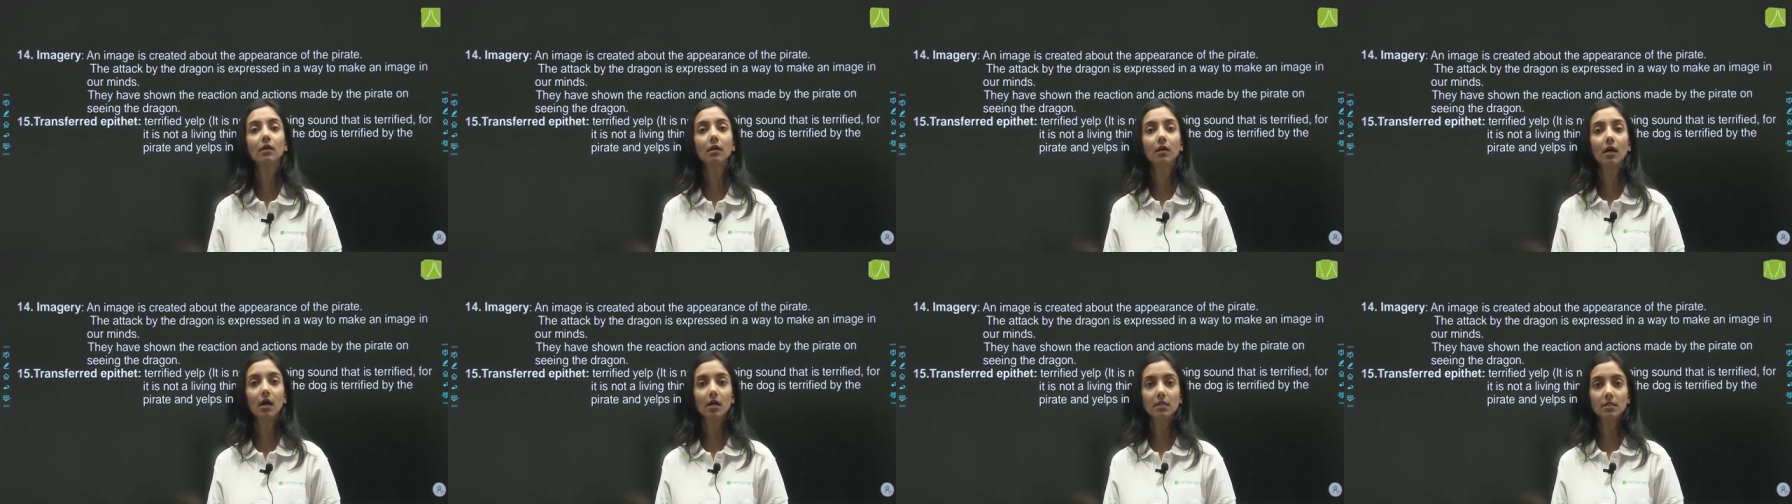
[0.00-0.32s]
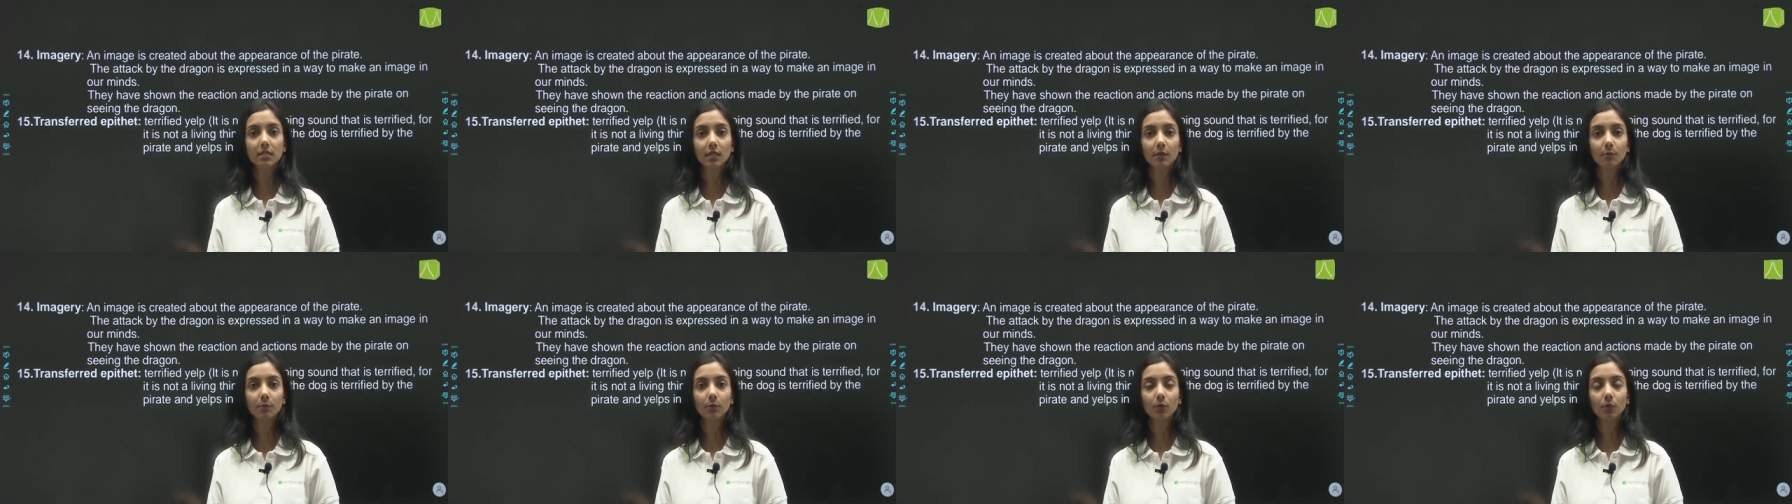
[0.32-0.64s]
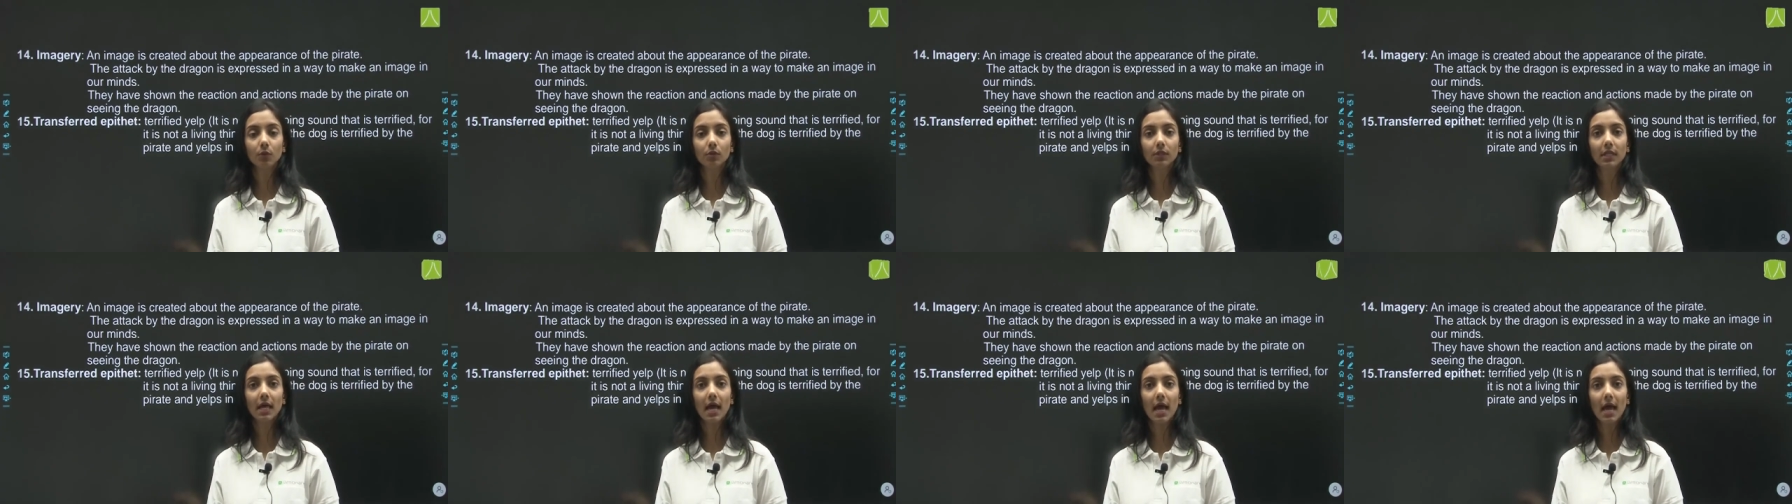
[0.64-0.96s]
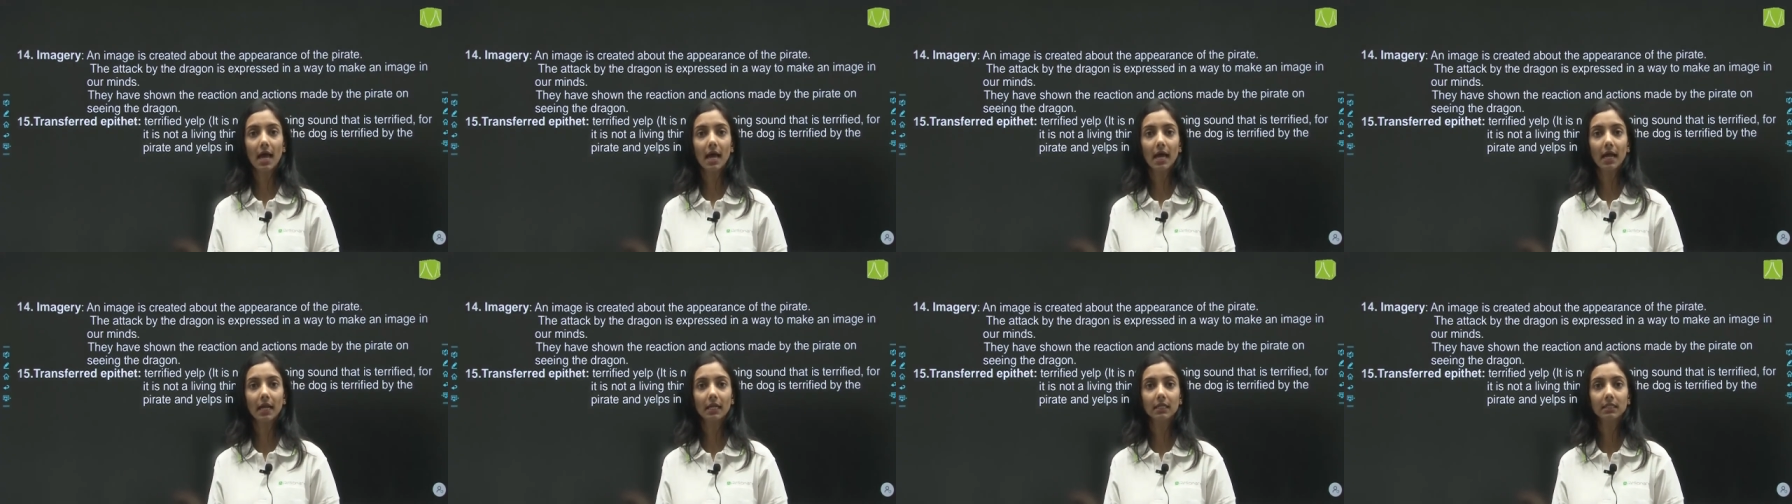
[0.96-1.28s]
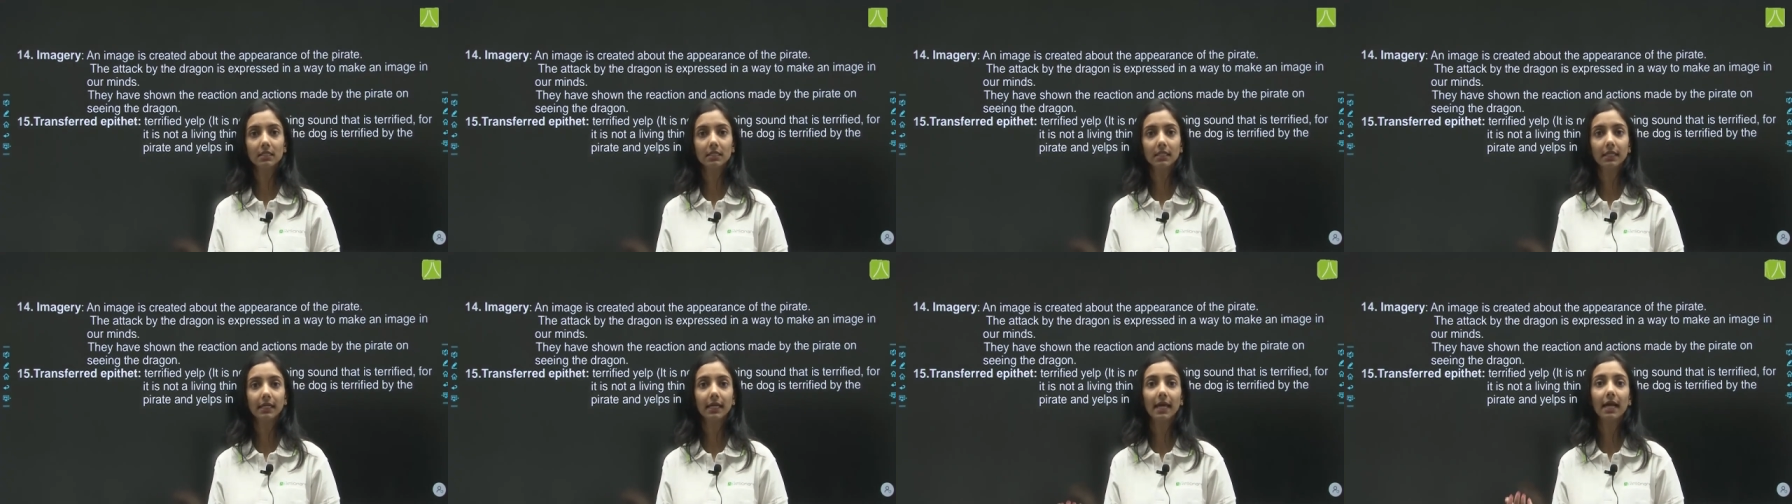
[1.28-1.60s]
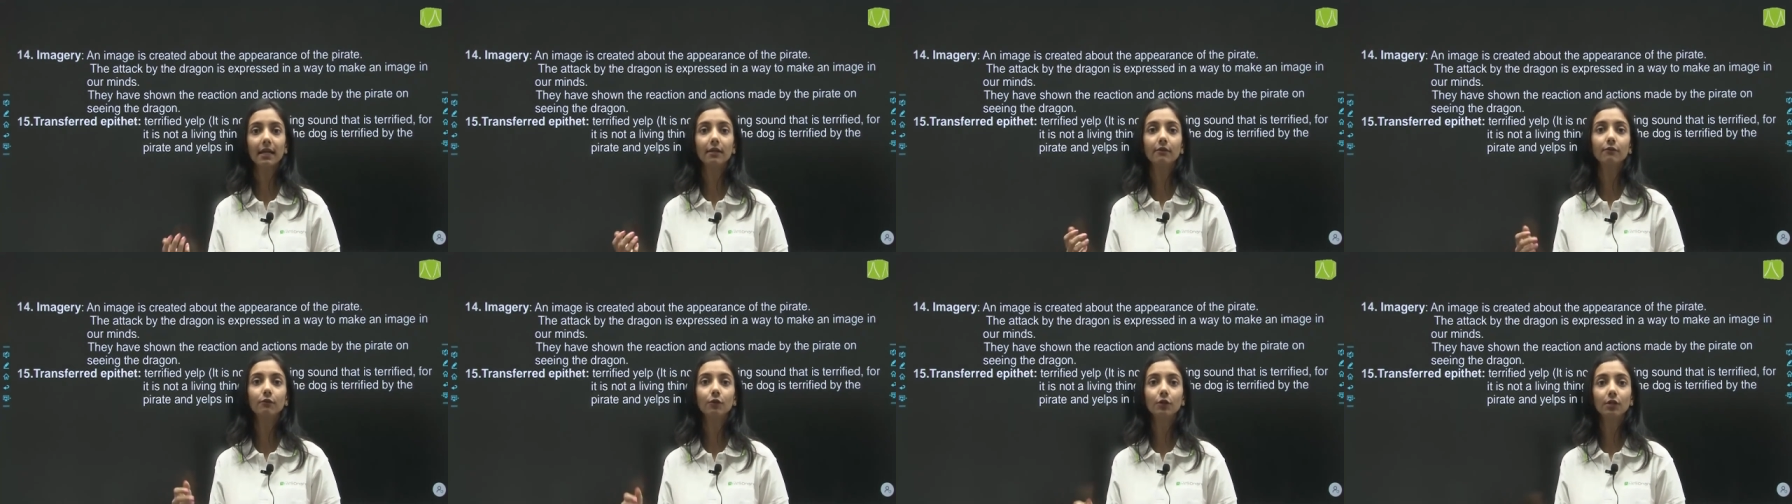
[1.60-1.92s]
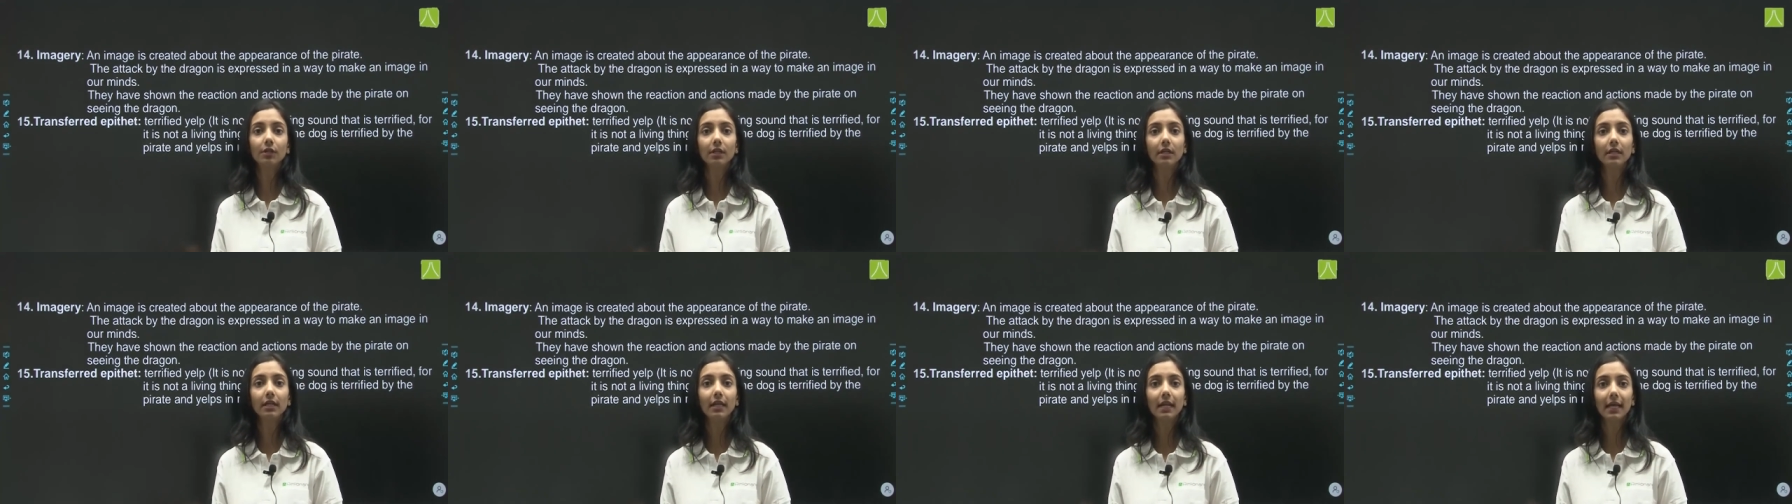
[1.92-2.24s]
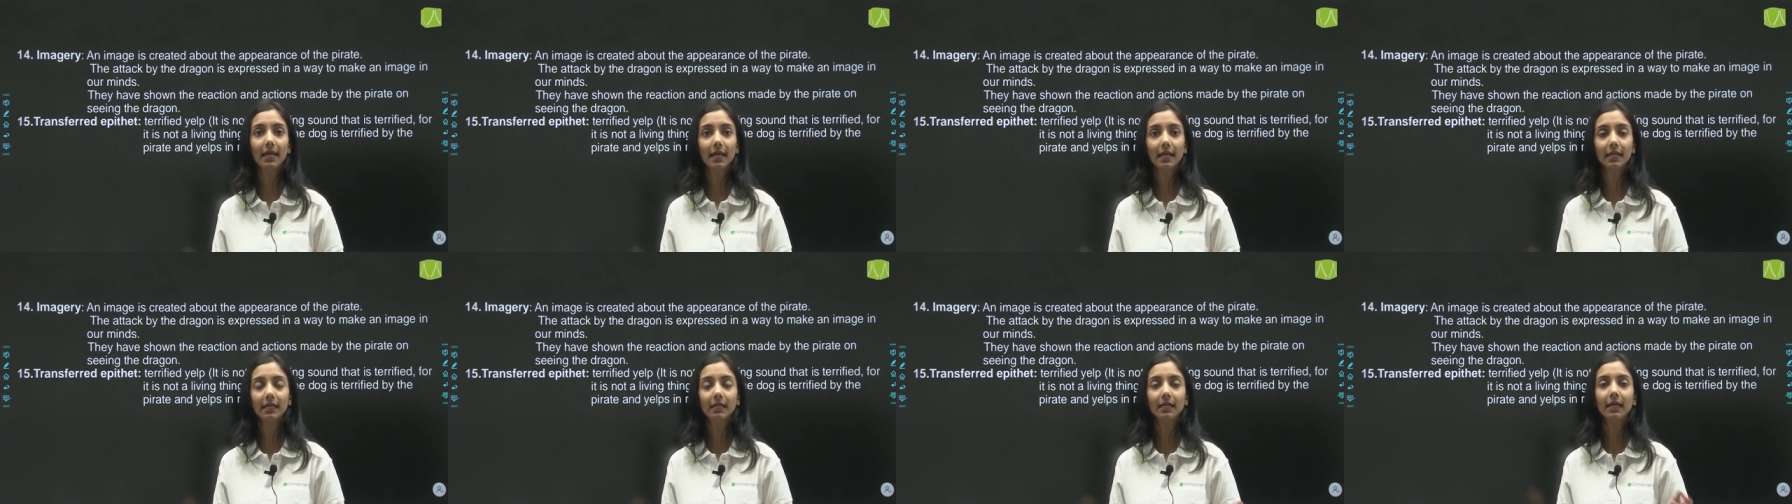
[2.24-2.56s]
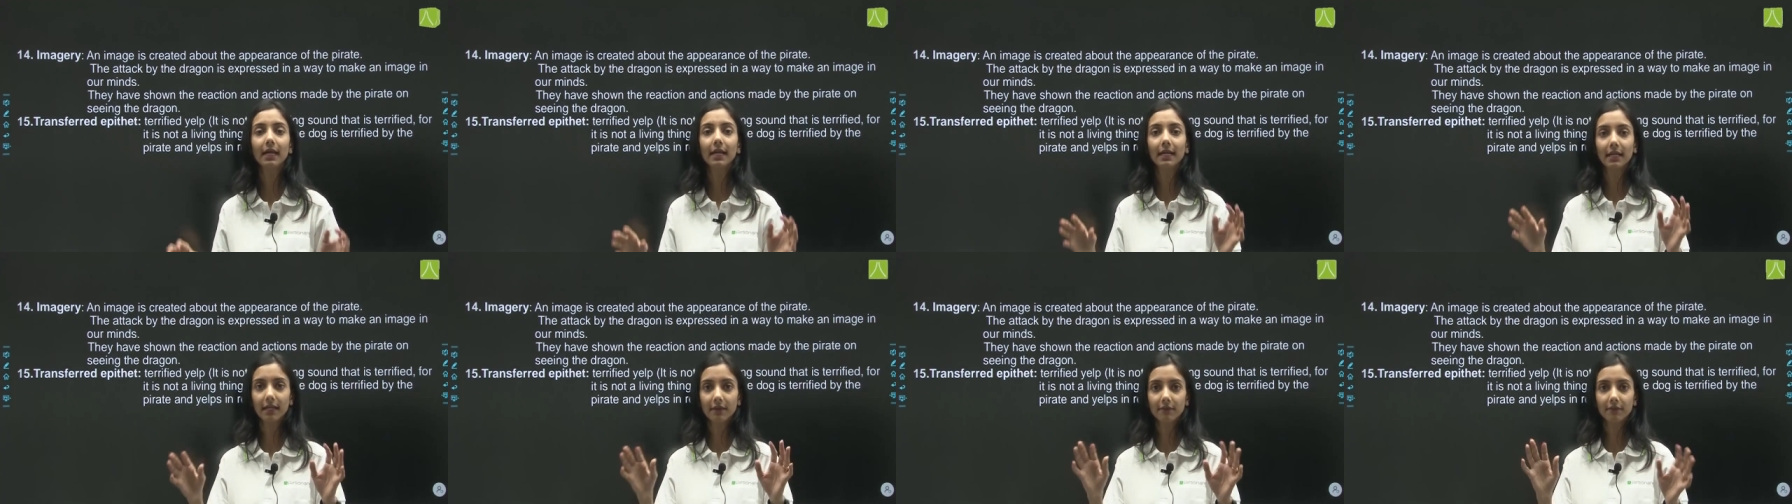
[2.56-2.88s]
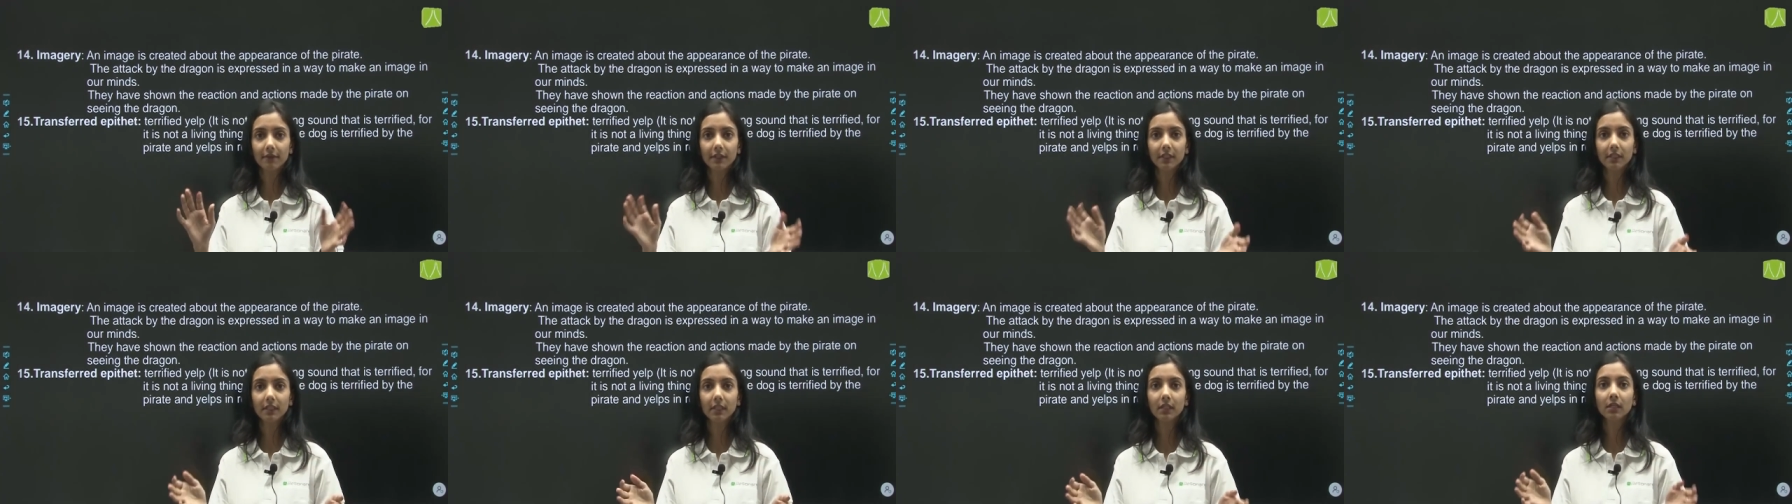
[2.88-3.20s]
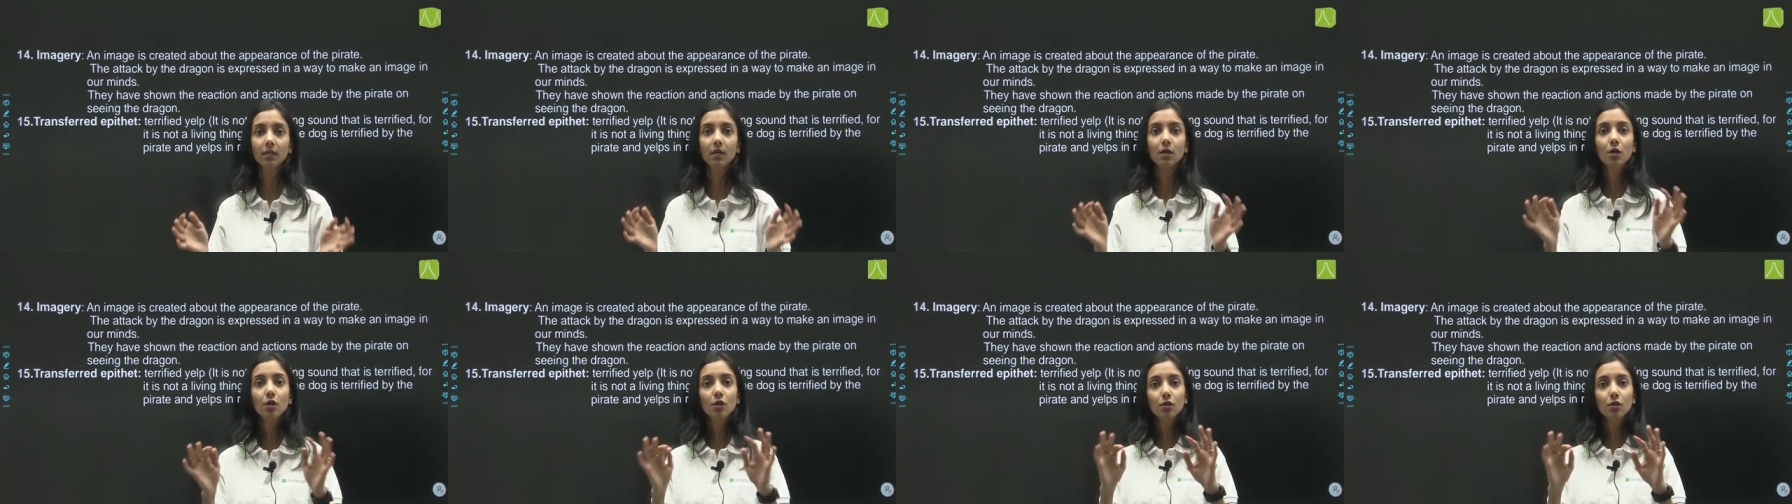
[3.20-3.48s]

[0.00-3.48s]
guns in both hands, he had a wooden leg and everything.